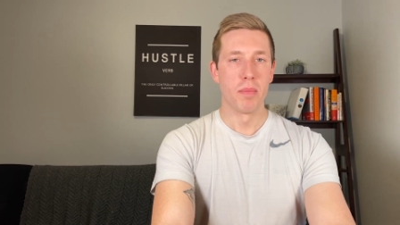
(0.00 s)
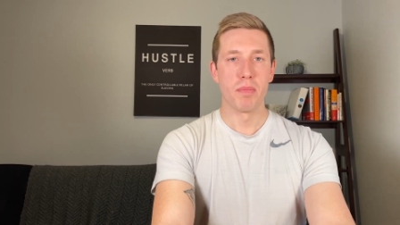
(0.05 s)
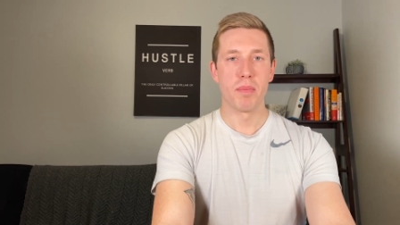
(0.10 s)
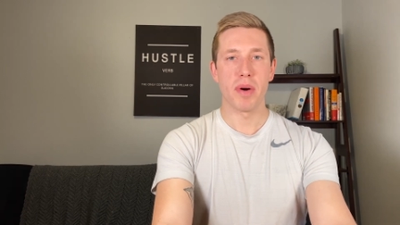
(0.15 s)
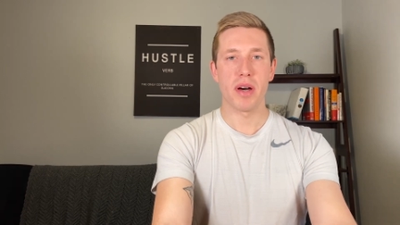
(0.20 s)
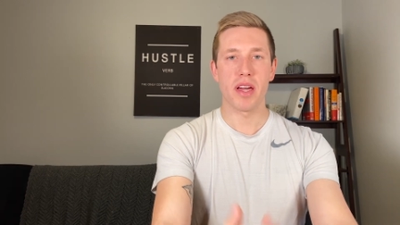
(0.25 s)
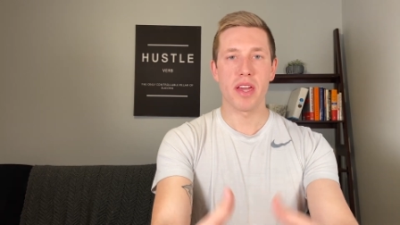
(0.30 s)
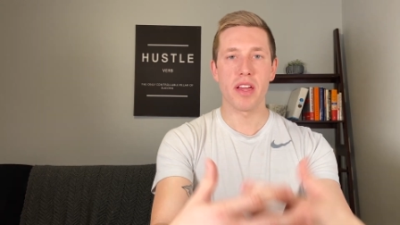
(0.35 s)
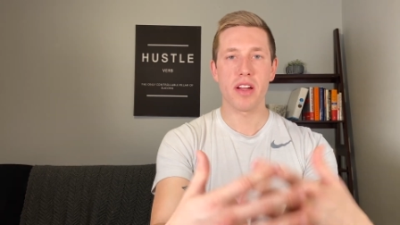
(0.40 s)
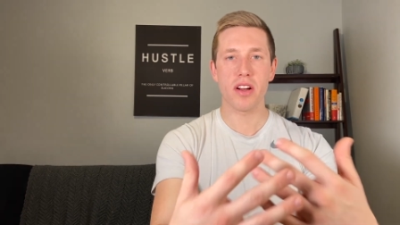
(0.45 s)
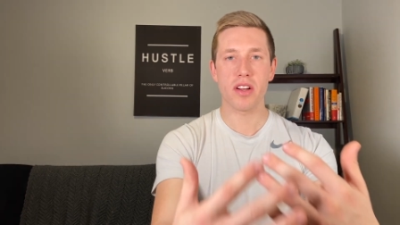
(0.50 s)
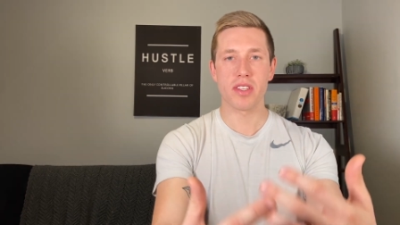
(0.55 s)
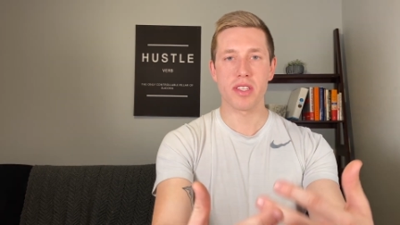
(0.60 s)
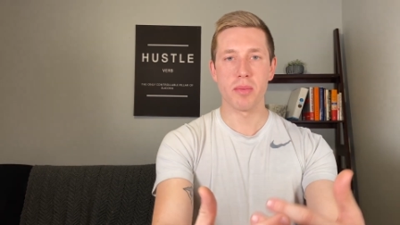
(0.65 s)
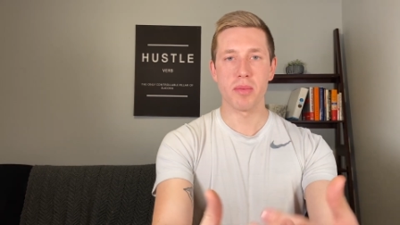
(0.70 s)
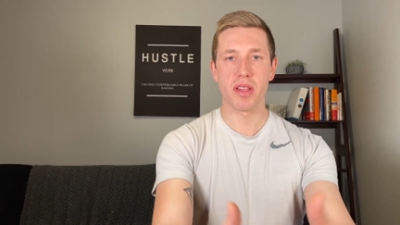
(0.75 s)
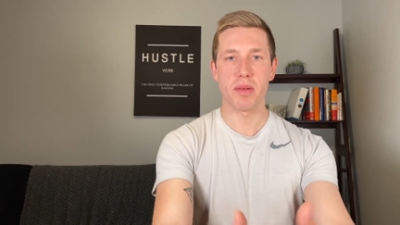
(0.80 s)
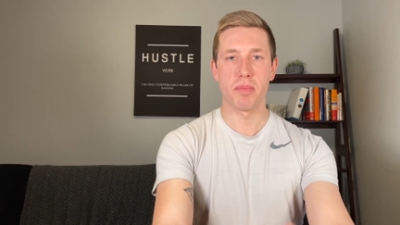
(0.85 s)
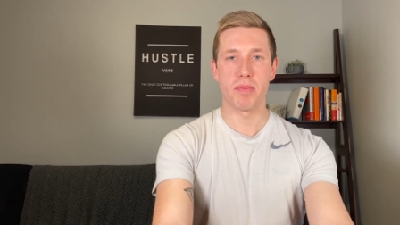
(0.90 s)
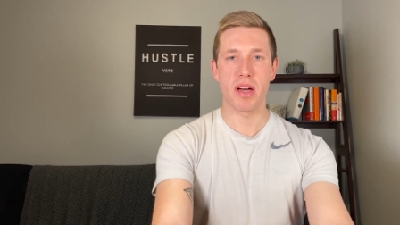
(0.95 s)
but here are some
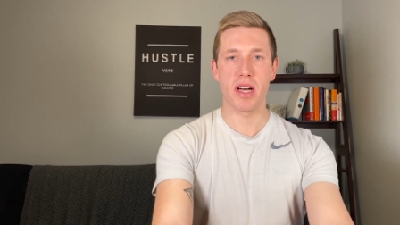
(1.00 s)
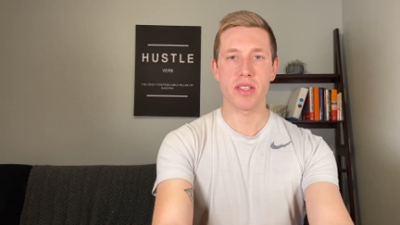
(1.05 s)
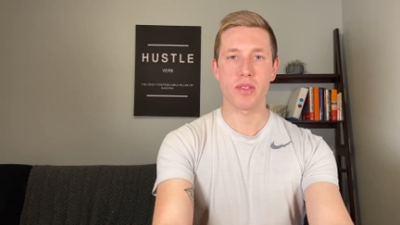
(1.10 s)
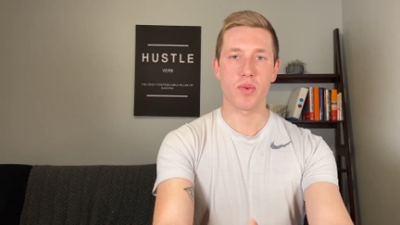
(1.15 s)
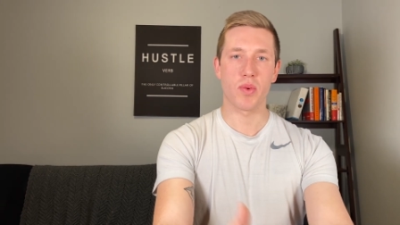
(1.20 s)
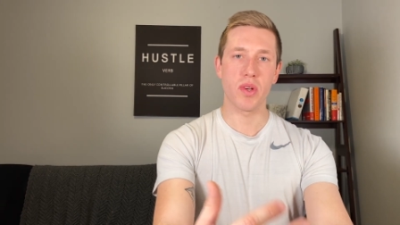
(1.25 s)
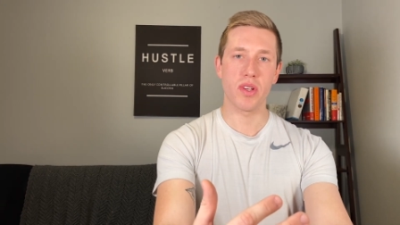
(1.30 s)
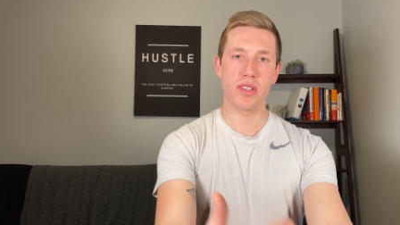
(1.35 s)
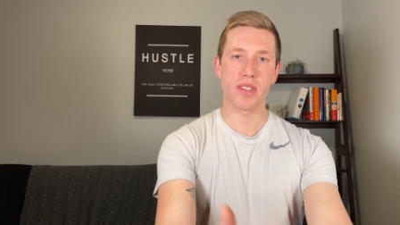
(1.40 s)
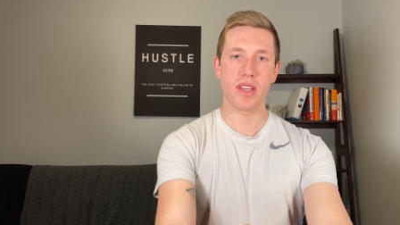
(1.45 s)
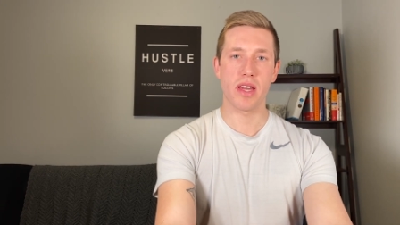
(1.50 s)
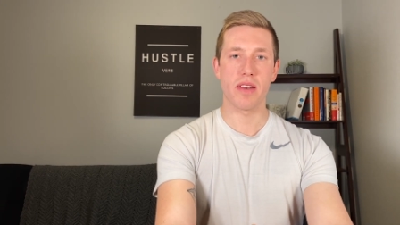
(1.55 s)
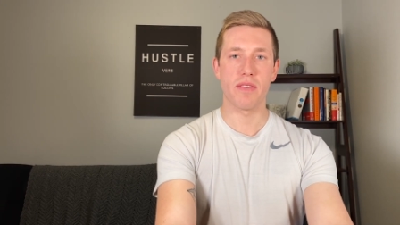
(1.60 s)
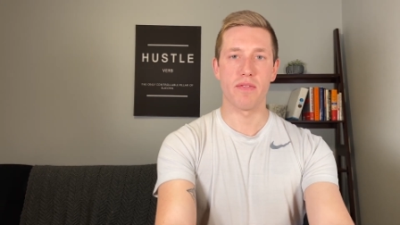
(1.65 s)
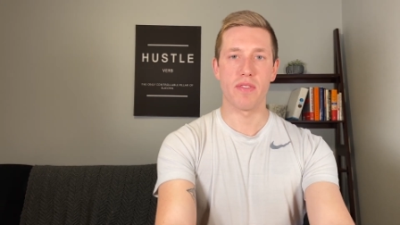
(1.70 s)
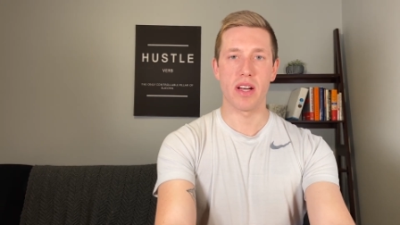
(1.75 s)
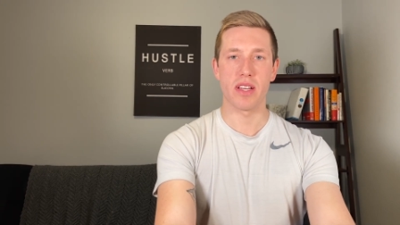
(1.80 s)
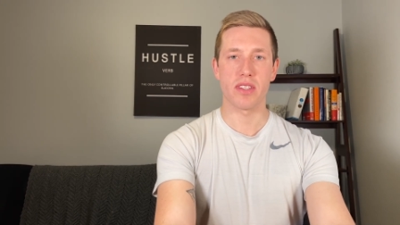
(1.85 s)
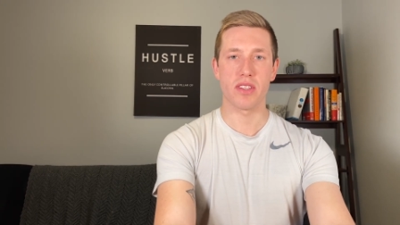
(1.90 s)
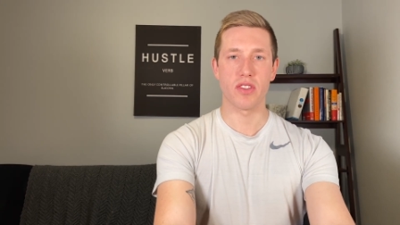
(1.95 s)
of the best real estate
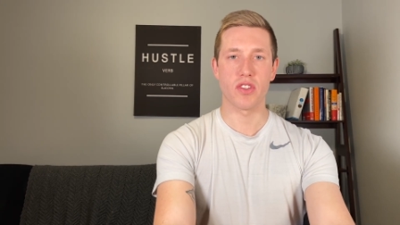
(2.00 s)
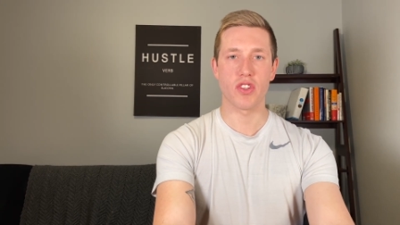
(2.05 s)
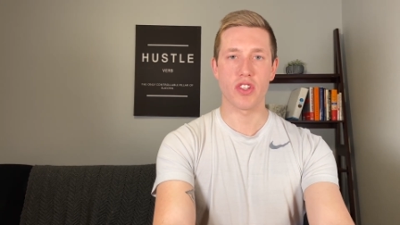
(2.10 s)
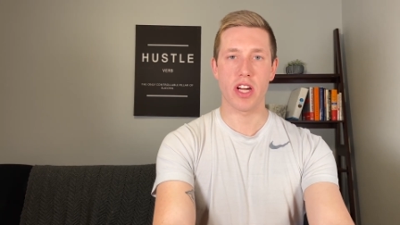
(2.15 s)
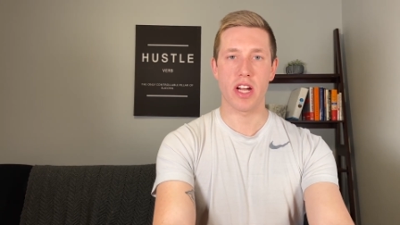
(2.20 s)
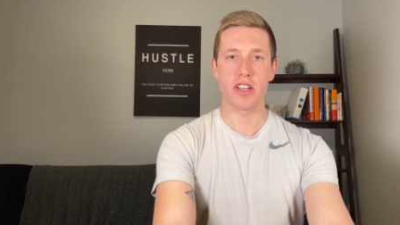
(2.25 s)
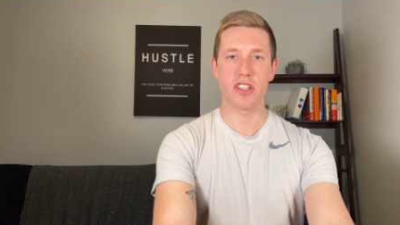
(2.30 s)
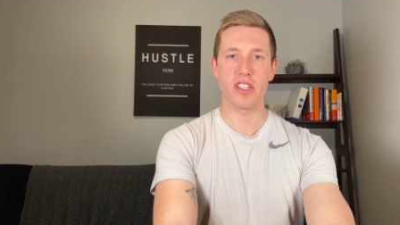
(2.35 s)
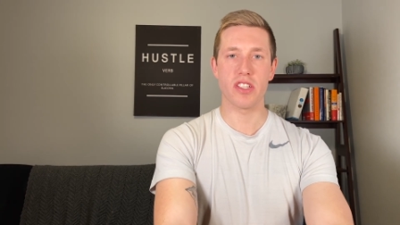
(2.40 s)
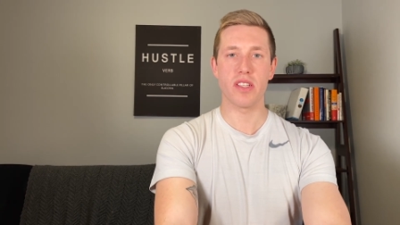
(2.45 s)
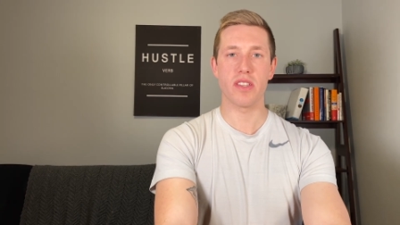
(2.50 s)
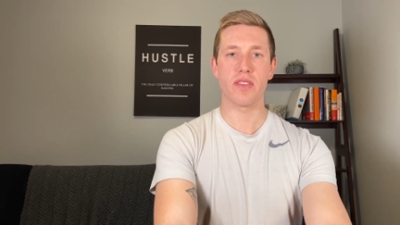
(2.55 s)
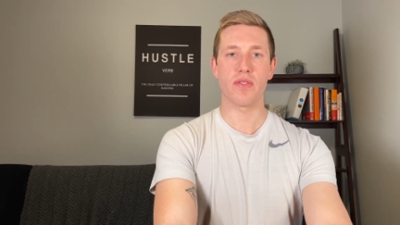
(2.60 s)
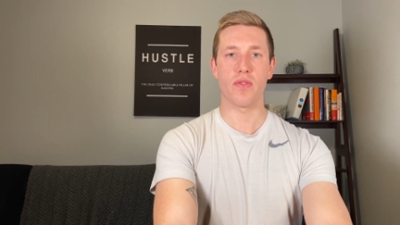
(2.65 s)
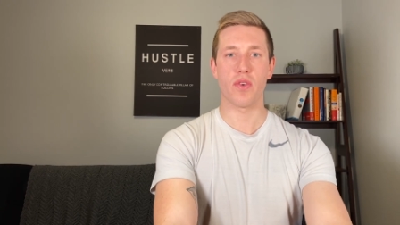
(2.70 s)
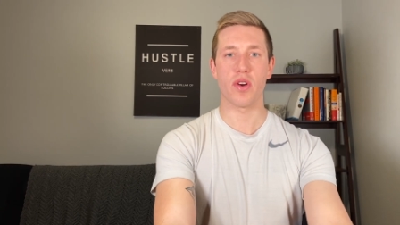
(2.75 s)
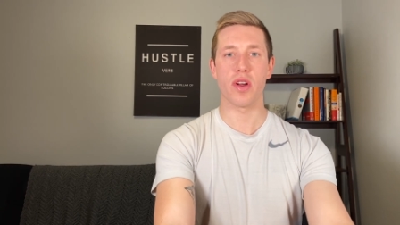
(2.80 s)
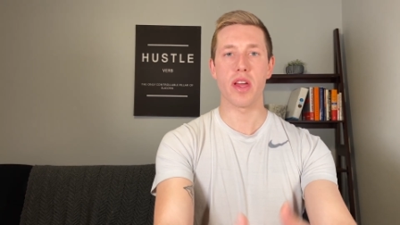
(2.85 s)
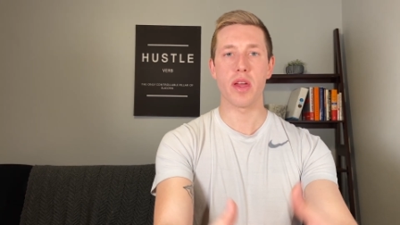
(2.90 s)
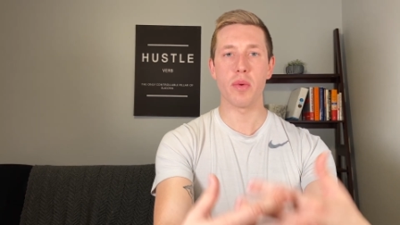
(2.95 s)
investing strategies
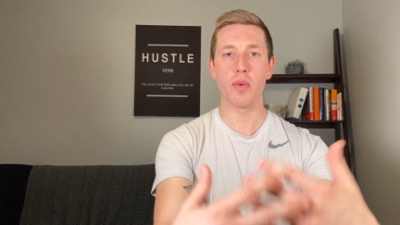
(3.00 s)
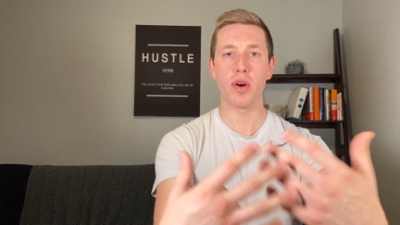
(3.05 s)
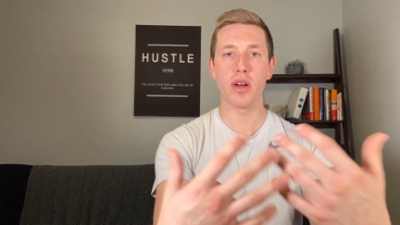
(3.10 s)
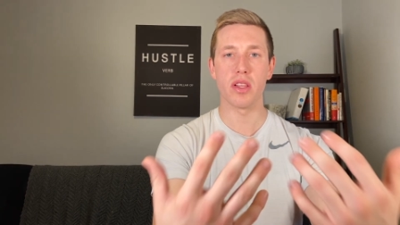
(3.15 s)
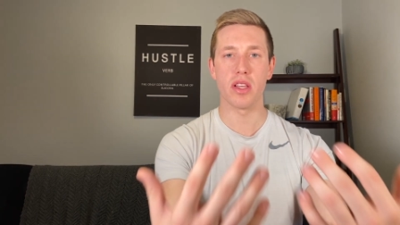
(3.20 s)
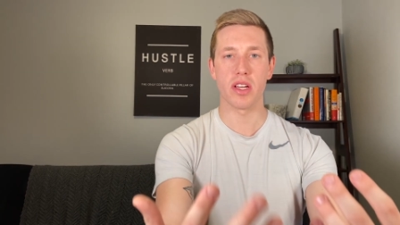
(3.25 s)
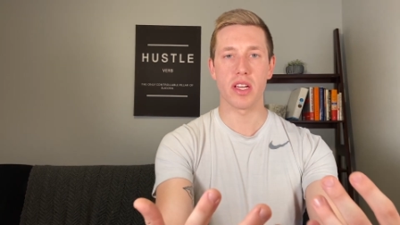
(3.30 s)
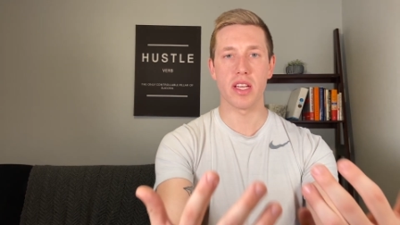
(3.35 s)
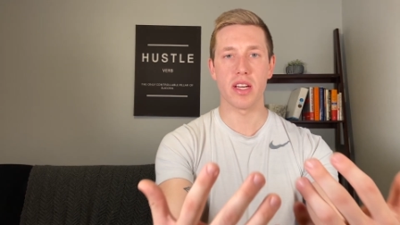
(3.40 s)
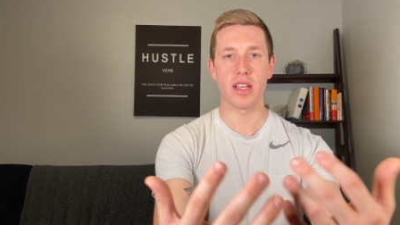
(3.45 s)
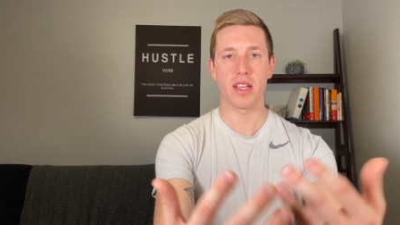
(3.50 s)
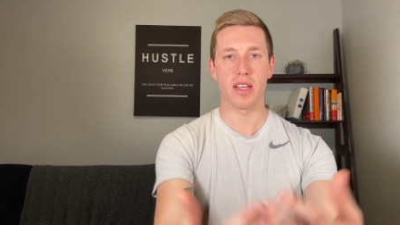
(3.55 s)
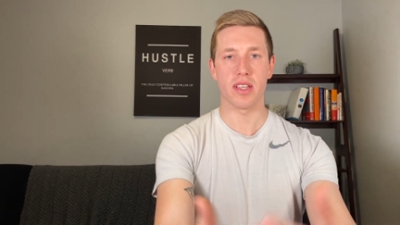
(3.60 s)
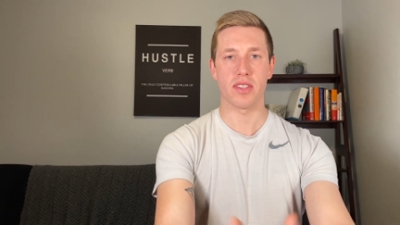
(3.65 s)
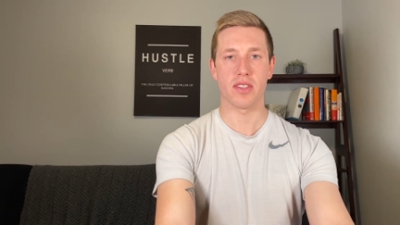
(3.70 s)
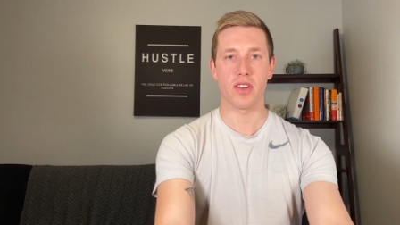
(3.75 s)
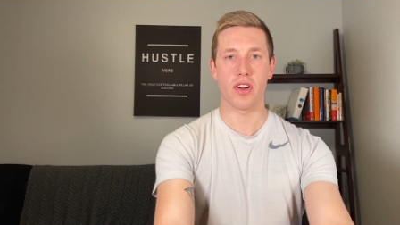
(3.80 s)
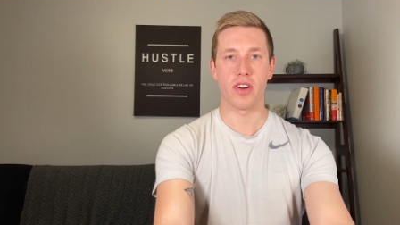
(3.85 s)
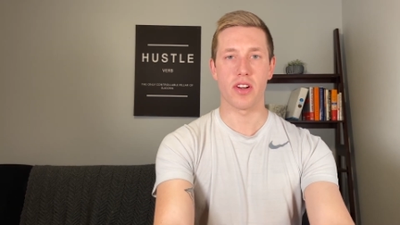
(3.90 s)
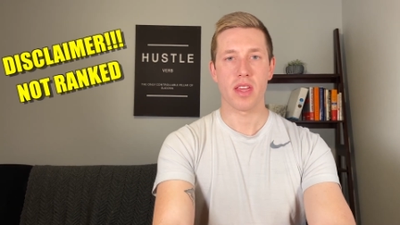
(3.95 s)
for anyone looking to get
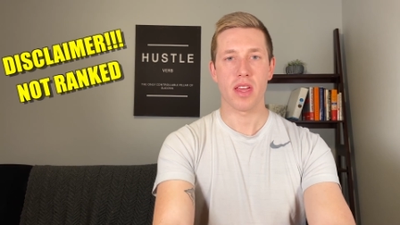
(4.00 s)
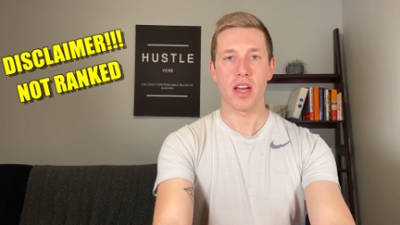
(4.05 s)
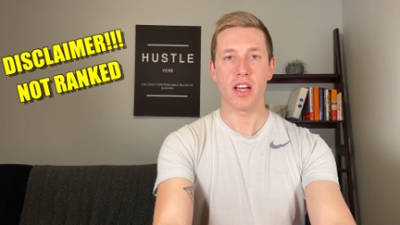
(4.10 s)
started.